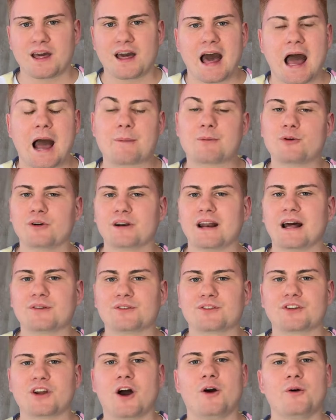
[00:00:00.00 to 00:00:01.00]
Apple
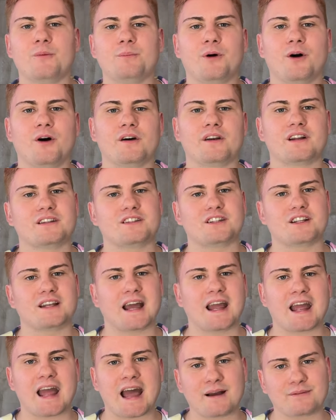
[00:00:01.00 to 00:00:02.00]
announced the HomePod the
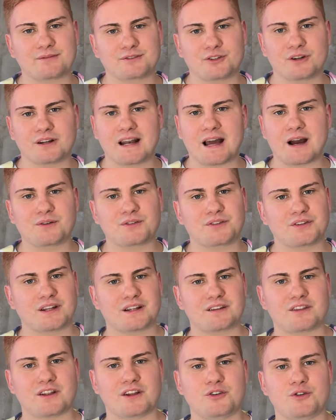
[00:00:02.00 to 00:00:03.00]
day after
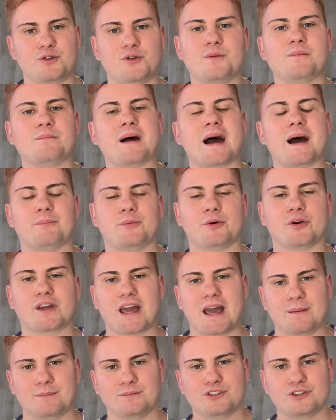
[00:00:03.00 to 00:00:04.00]
announcing the new MacBook
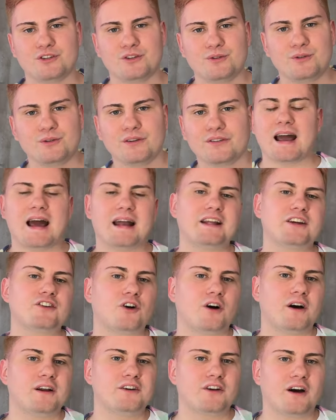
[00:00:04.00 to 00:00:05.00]
M2s, and it
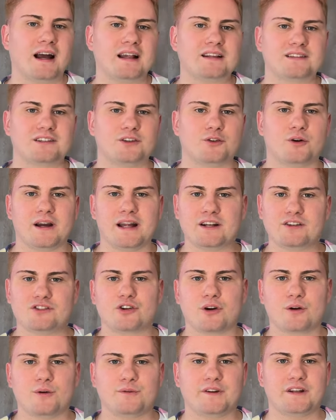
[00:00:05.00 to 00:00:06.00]
got a nice little
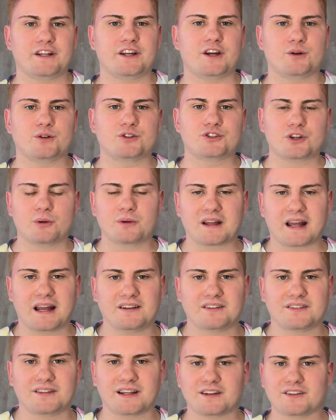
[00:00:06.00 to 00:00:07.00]
intro video
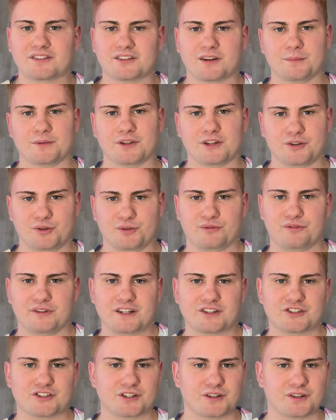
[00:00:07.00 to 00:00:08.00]
showcasing some of the new
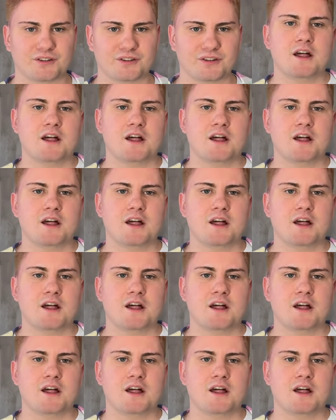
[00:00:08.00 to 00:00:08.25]
features.